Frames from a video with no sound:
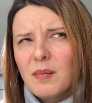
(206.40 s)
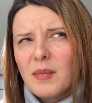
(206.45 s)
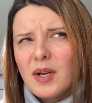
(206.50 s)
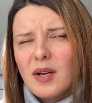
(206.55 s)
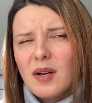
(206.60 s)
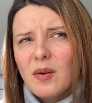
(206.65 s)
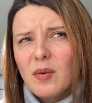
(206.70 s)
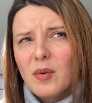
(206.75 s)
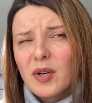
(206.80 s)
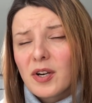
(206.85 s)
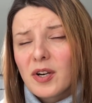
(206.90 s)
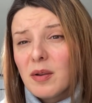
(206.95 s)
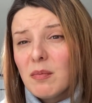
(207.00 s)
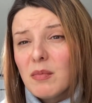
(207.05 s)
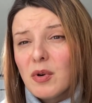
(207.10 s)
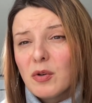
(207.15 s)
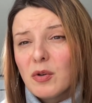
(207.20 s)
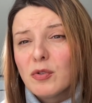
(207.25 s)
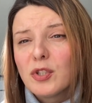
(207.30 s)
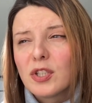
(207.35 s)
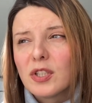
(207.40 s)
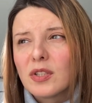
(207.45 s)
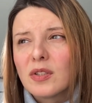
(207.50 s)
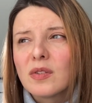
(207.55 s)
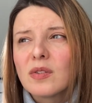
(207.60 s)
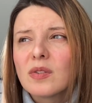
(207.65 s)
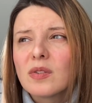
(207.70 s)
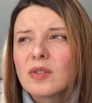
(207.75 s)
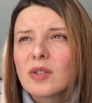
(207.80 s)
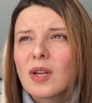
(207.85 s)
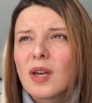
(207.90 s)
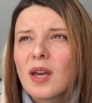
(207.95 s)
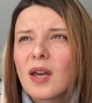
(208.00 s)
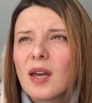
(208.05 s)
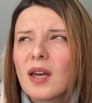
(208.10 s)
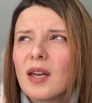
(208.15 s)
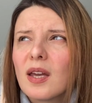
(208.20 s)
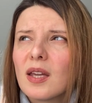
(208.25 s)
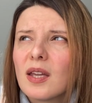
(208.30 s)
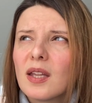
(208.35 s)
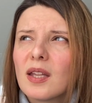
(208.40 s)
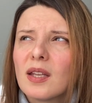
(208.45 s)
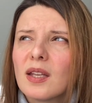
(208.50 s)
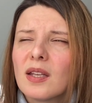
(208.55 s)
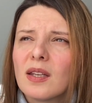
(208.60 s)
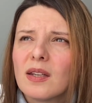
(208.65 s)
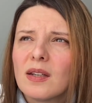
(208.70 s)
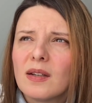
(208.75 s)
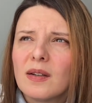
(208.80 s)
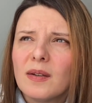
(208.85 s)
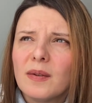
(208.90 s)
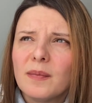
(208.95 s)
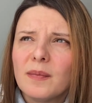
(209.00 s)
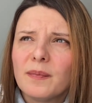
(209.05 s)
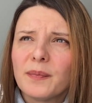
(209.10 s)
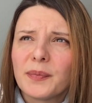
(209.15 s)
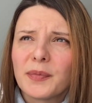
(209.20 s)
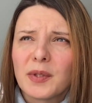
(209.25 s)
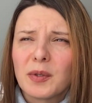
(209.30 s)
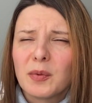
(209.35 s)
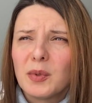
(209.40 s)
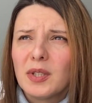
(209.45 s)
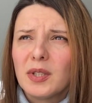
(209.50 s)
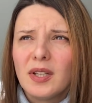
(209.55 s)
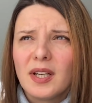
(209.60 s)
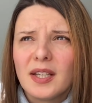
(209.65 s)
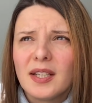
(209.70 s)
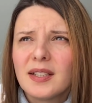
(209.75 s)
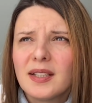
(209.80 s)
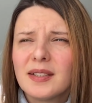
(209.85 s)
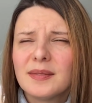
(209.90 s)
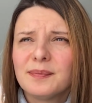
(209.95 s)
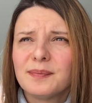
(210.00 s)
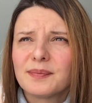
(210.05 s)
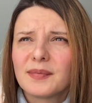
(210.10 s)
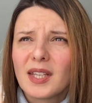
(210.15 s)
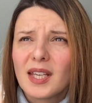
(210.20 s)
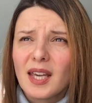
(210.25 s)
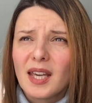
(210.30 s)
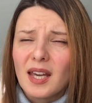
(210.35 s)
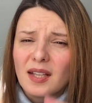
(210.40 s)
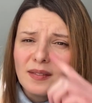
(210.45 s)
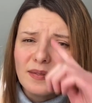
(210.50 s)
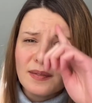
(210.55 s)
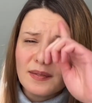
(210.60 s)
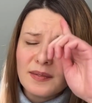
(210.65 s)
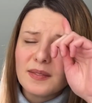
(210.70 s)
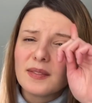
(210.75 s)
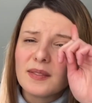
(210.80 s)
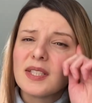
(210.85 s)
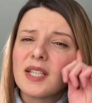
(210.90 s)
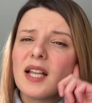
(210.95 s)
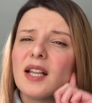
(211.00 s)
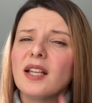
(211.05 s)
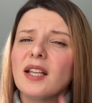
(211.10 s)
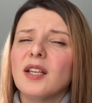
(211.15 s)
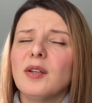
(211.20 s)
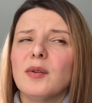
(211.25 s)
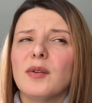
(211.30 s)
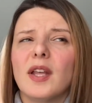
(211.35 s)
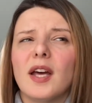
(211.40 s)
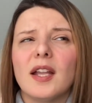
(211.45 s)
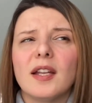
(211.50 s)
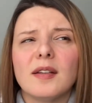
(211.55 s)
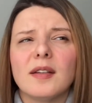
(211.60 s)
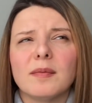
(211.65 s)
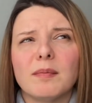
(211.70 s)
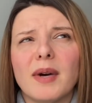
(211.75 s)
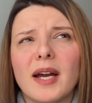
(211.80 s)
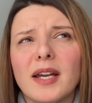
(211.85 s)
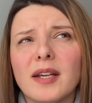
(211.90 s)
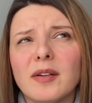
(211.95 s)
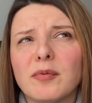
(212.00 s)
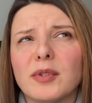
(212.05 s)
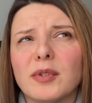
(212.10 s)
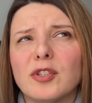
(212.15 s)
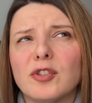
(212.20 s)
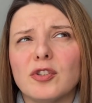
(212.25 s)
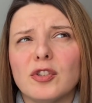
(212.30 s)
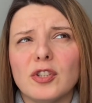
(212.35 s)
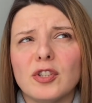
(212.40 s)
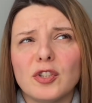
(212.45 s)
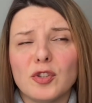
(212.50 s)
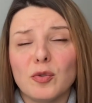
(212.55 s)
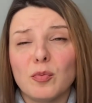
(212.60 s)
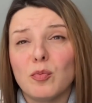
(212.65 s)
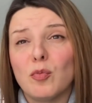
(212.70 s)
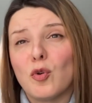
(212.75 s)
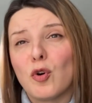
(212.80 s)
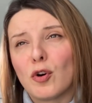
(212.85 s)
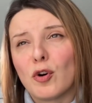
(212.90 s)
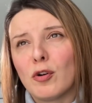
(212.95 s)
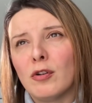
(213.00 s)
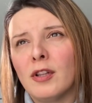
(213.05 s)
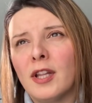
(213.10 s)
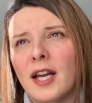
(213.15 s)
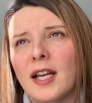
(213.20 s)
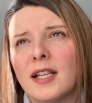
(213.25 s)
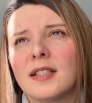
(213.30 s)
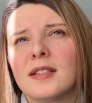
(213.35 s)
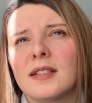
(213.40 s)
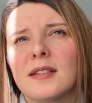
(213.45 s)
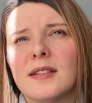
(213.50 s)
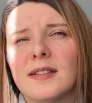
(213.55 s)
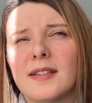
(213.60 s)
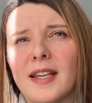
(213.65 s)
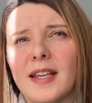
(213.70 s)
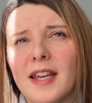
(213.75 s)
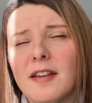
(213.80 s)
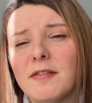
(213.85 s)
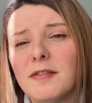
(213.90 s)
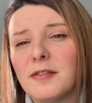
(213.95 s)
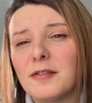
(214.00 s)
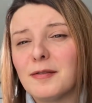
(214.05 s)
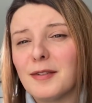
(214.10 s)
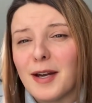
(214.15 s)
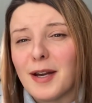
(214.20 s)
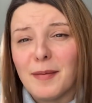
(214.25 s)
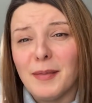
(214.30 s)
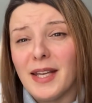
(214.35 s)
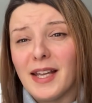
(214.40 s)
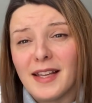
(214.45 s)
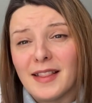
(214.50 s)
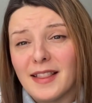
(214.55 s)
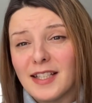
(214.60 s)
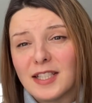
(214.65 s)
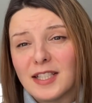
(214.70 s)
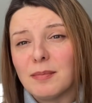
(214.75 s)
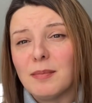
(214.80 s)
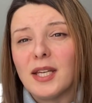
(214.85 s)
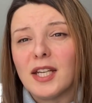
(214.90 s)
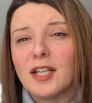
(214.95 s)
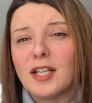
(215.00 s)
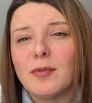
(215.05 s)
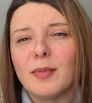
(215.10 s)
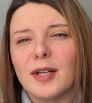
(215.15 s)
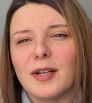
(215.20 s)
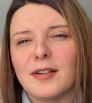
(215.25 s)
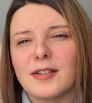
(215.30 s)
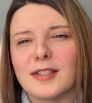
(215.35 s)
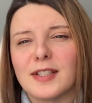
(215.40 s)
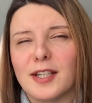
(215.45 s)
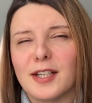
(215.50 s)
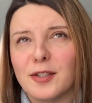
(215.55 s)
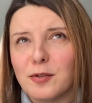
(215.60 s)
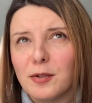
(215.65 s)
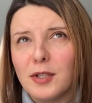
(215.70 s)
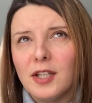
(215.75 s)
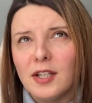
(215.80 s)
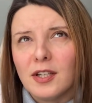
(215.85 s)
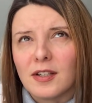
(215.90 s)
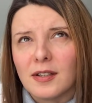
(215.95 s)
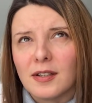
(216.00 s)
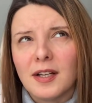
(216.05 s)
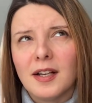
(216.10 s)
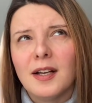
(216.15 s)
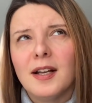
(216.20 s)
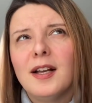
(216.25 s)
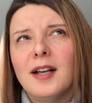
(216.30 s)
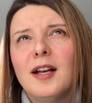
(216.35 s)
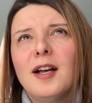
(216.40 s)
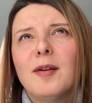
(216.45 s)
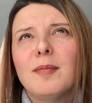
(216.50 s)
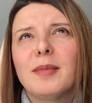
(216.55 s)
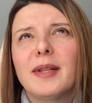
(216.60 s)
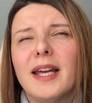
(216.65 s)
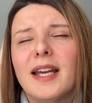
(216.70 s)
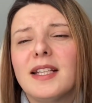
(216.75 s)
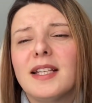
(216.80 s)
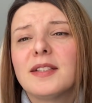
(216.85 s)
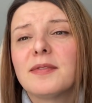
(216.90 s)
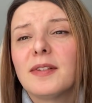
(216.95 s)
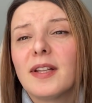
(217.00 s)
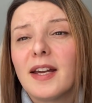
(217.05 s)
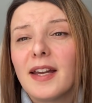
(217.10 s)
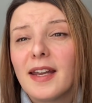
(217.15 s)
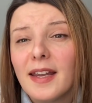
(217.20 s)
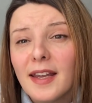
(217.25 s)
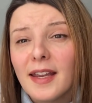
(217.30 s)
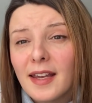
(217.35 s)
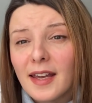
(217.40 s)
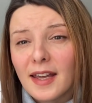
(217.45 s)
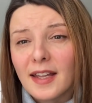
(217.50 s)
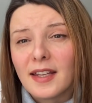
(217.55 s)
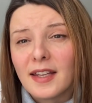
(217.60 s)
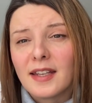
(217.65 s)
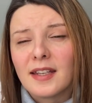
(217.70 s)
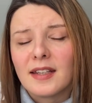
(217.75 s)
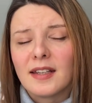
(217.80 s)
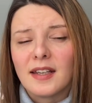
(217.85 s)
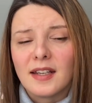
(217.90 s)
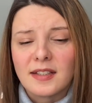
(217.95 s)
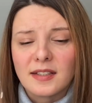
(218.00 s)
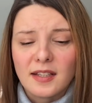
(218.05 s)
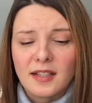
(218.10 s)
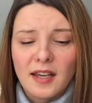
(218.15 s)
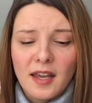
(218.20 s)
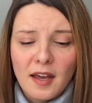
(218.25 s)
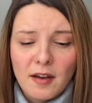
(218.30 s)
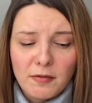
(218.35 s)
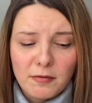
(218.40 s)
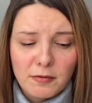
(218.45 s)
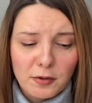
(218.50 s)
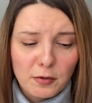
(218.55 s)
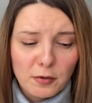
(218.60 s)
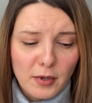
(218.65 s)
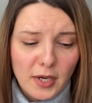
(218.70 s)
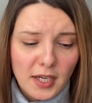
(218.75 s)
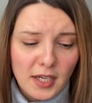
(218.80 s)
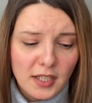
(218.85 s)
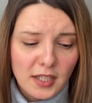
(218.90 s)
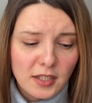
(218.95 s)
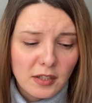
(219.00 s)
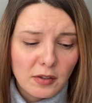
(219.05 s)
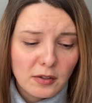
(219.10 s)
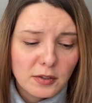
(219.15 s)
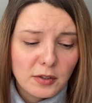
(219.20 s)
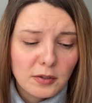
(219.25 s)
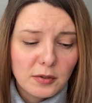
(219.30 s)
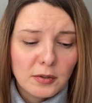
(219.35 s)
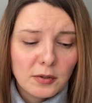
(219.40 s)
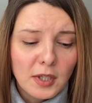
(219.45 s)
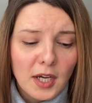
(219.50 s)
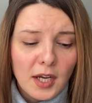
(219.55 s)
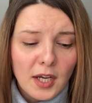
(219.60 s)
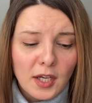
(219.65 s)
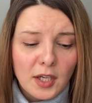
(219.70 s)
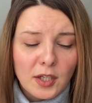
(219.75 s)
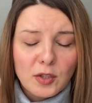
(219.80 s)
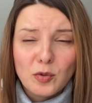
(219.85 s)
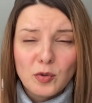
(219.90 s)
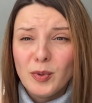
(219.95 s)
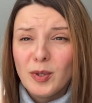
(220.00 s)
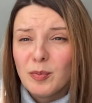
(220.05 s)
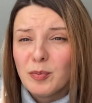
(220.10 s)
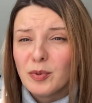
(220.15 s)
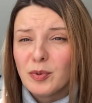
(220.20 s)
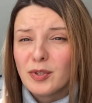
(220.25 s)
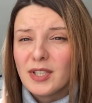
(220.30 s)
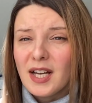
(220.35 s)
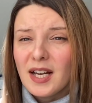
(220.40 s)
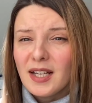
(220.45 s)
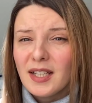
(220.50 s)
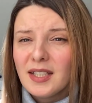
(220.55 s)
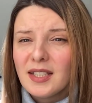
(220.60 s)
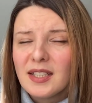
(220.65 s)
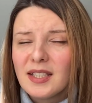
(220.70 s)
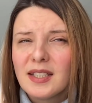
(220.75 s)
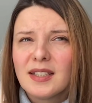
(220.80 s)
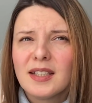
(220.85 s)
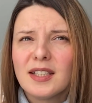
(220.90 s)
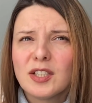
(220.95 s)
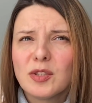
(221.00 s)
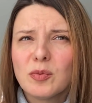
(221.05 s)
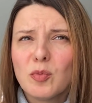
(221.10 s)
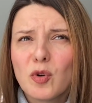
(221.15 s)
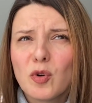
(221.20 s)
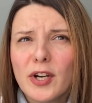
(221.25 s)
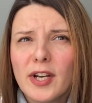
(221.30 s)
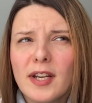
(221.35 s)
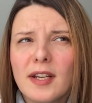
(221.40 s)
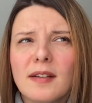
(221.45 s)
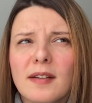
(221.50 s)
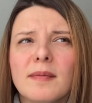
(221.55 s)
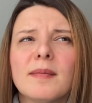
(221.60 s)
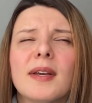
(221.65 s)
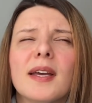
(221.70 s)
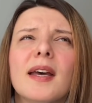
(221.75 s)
our emotions. And well, like, again, telling you that my region is more or less safe, I mean, at this minute, because I do hear planes flying, and as I have already told you, two people died this morning